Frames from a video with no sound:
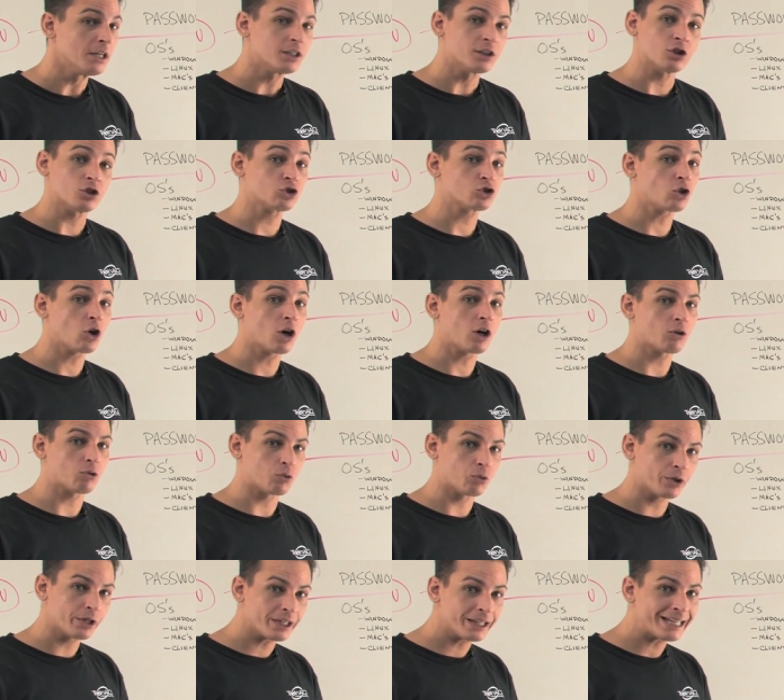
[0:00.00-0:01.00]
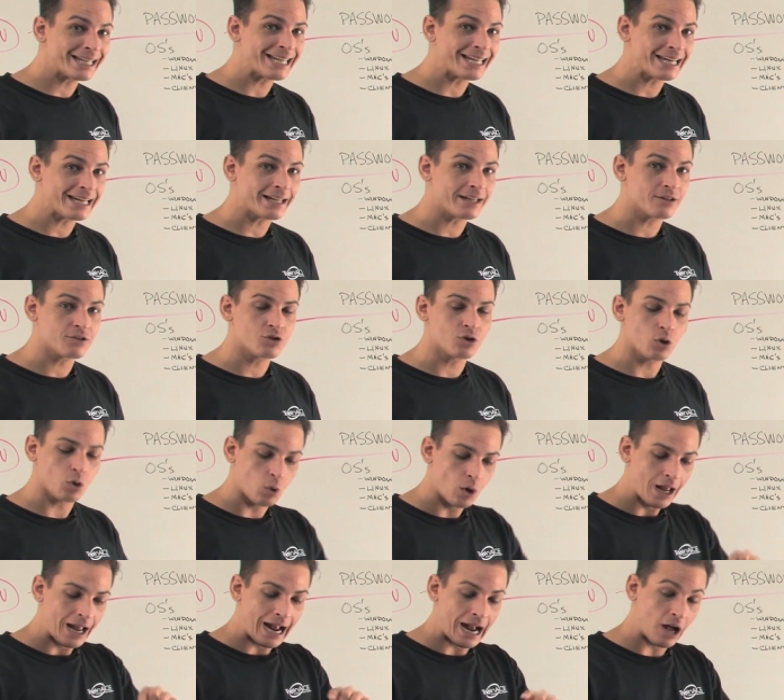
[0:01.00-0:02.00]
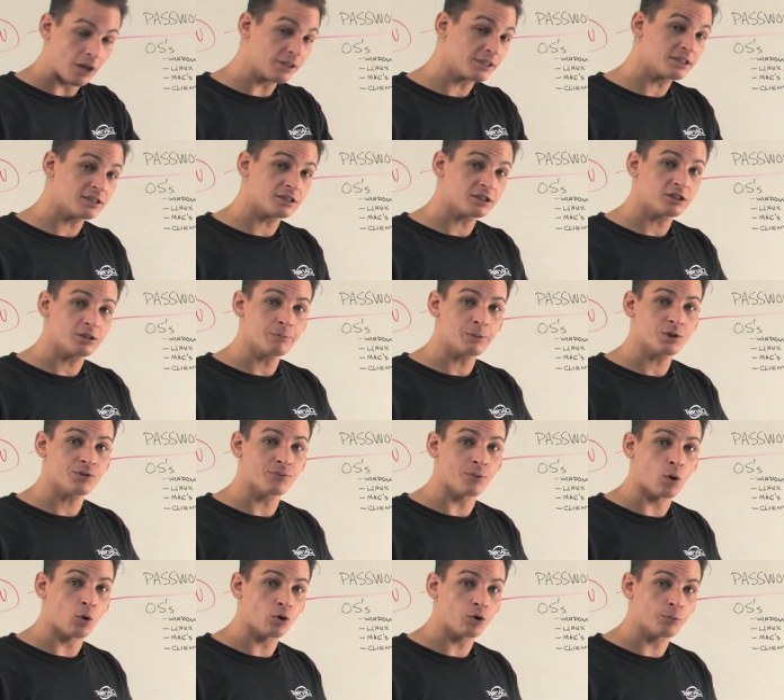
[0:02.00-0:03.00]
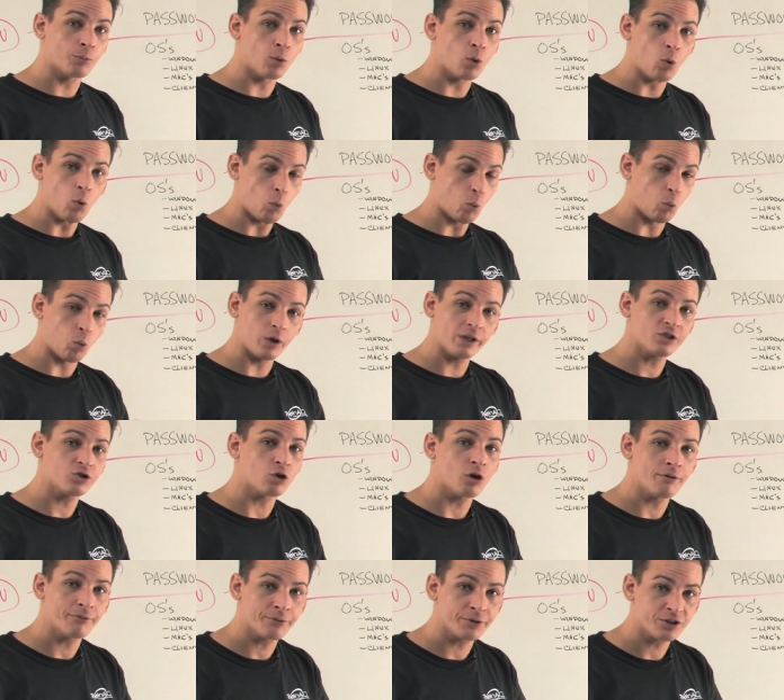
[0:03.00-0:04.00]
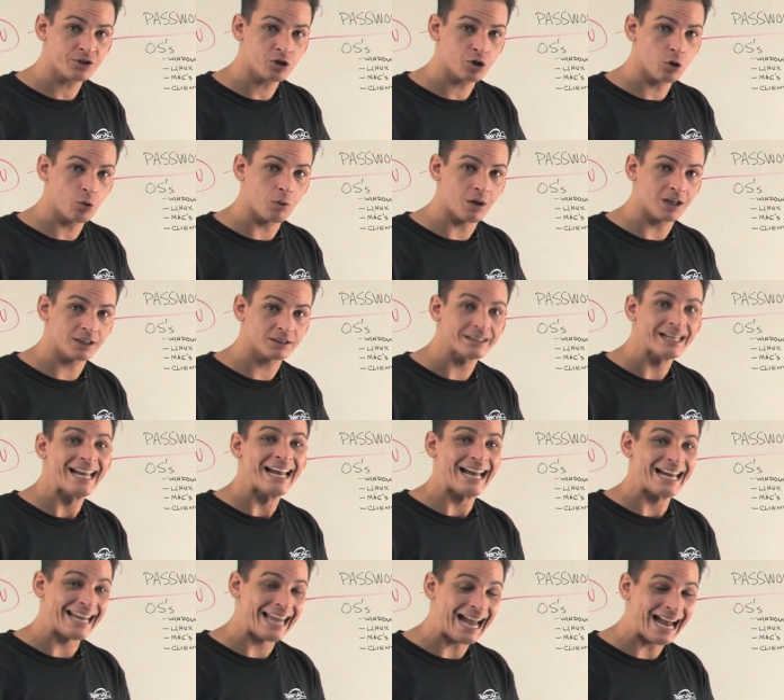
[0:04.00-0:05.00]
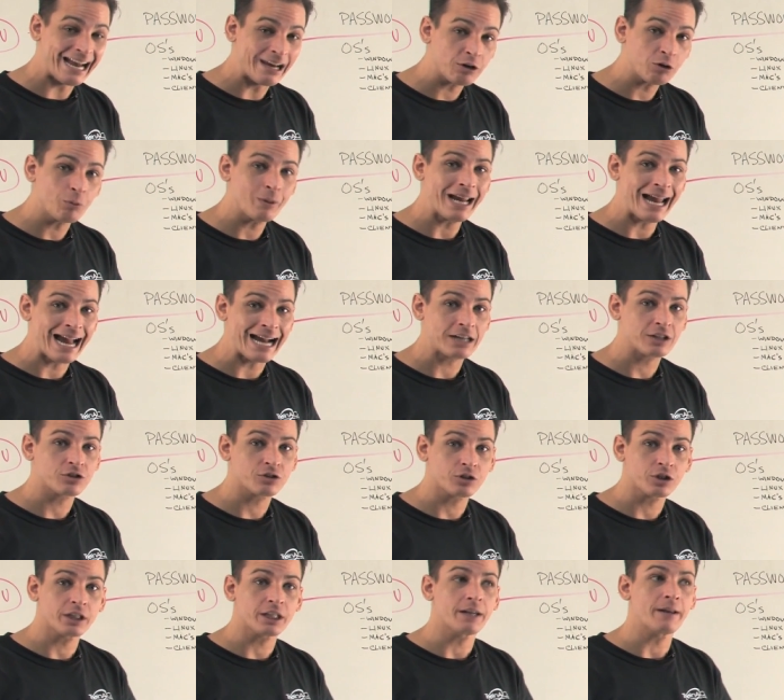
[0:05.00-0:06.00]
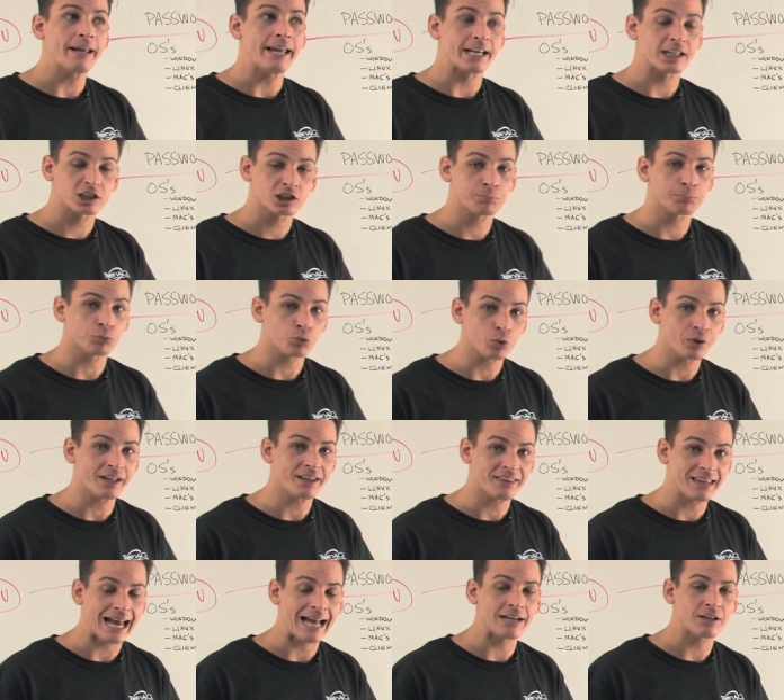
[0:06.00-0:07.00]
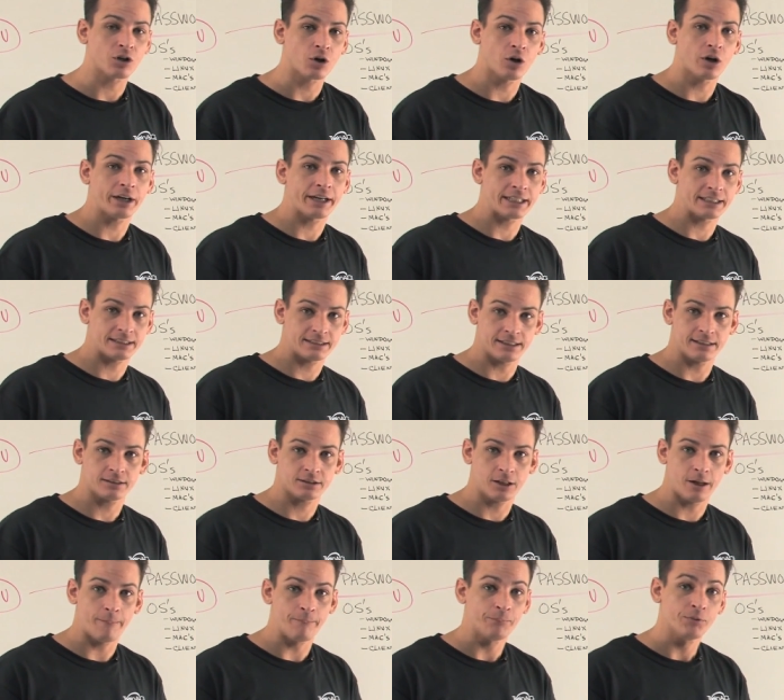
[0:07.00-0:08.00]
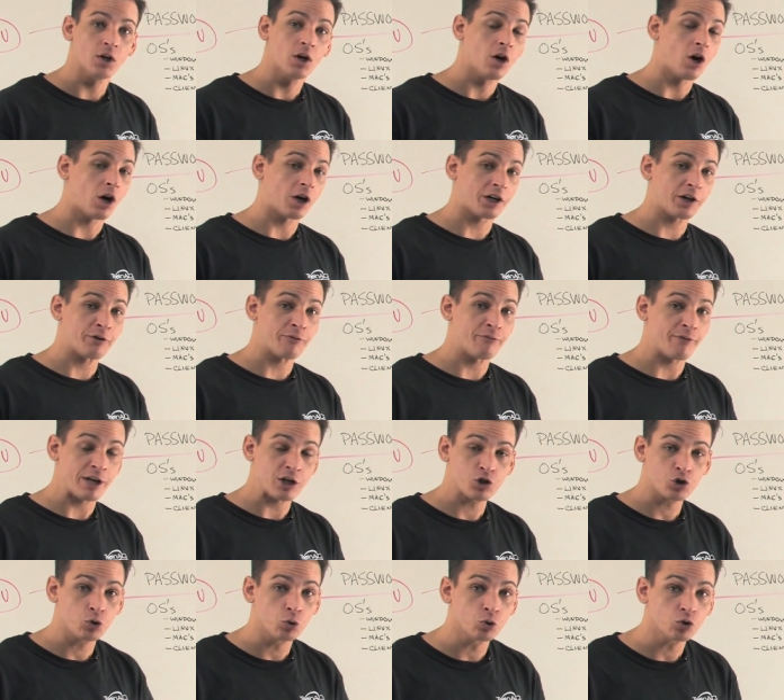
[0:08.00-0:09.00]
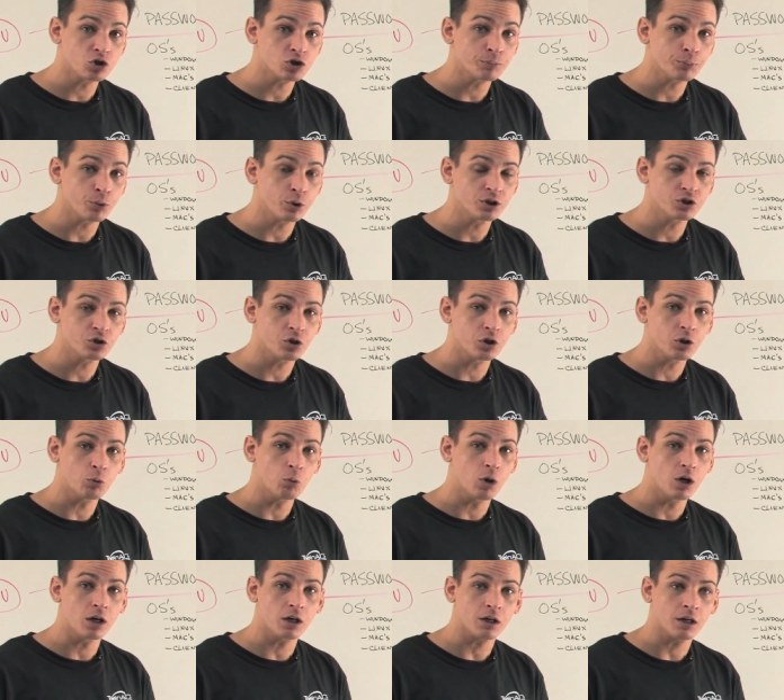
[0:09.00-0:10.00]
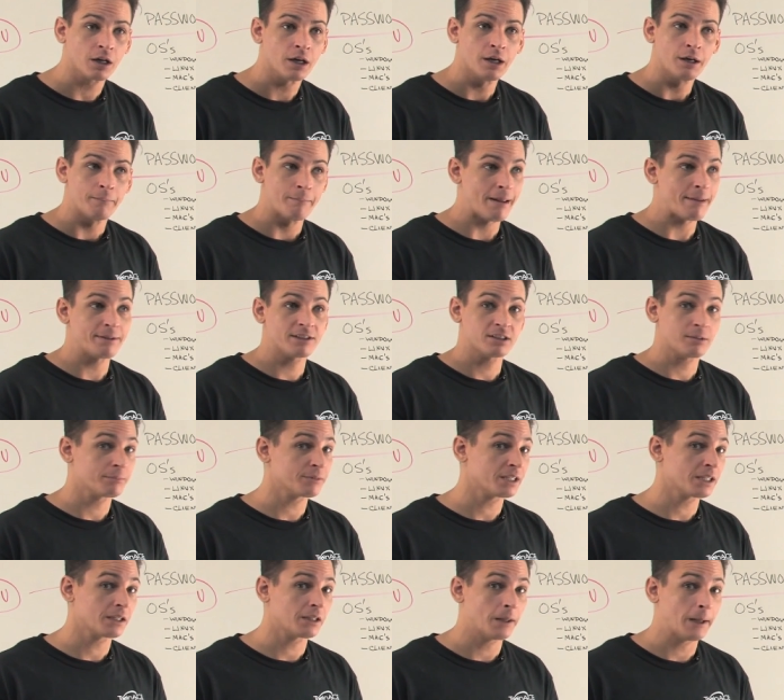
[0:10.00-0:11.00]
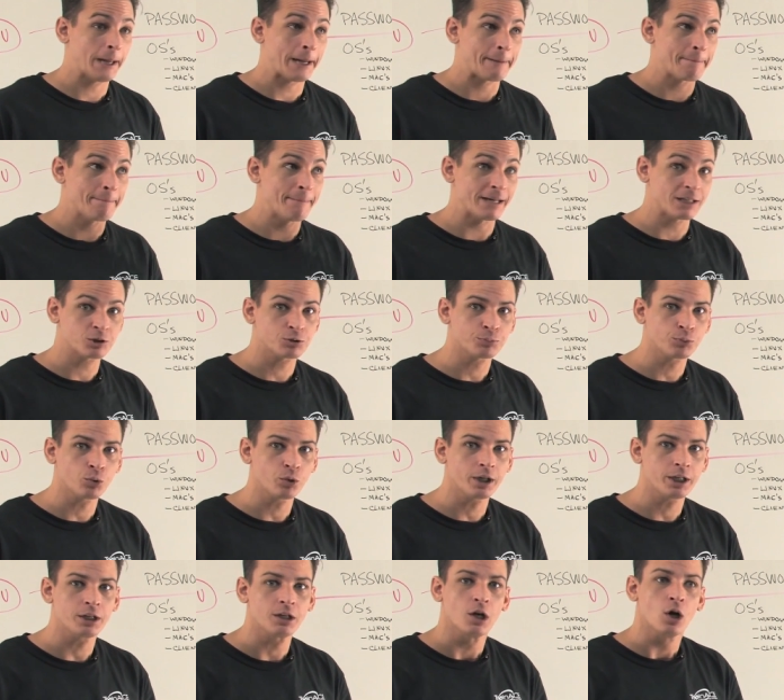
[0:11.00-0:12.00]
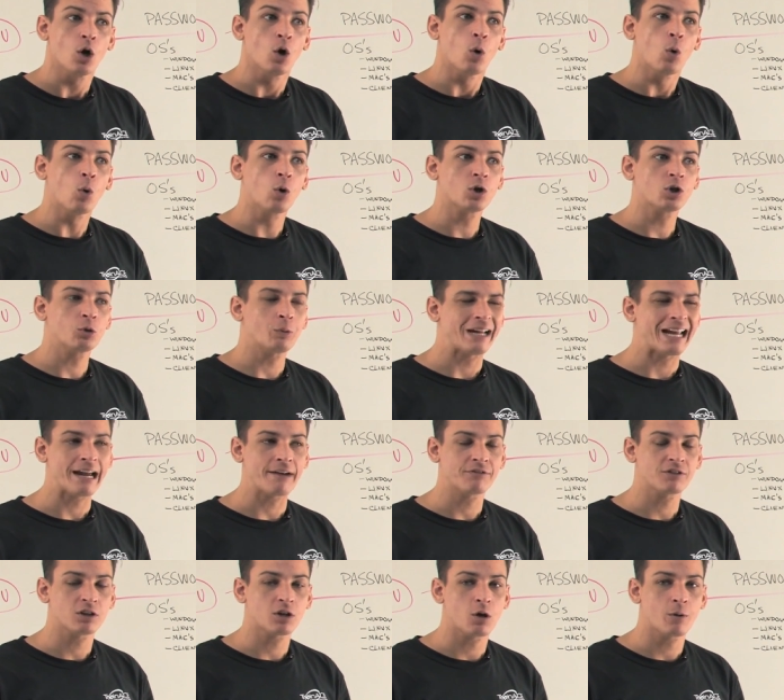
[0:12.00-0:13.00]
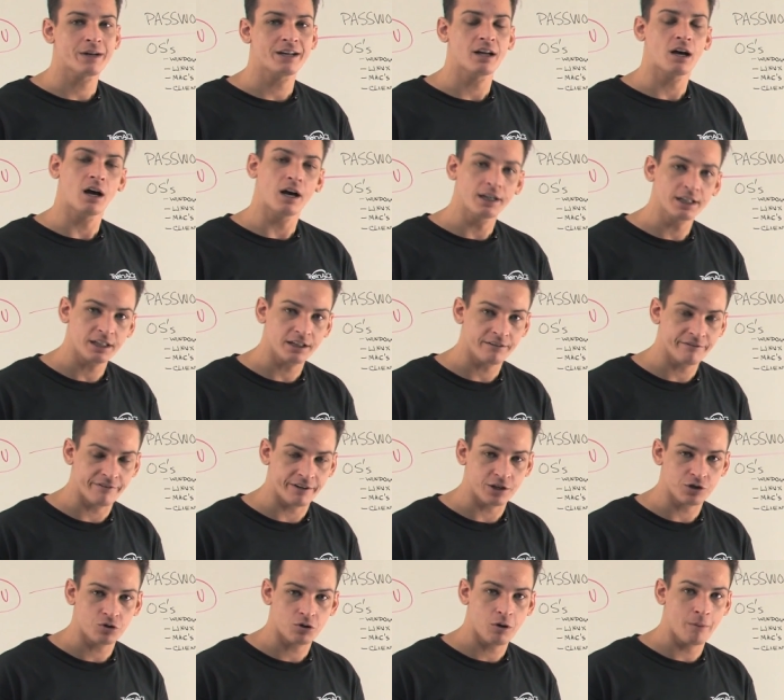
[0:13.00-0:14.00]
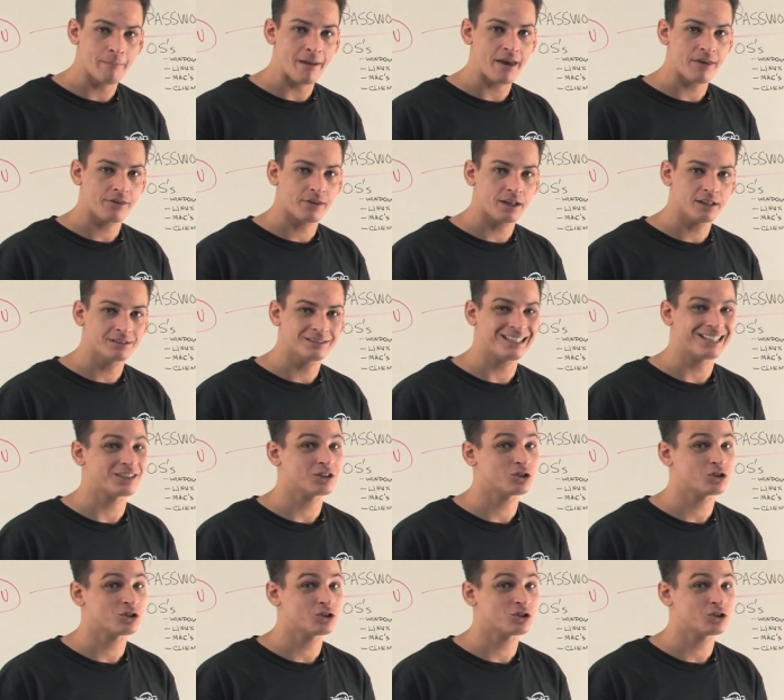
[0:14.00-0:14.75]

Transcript: to start really getting into how the system is vulnerable, what is offered to us, and how do we actually exploit that target system. Are conventional exploits going to work? Maybe something like Metasploit? Or do we have to go into unconventional methods like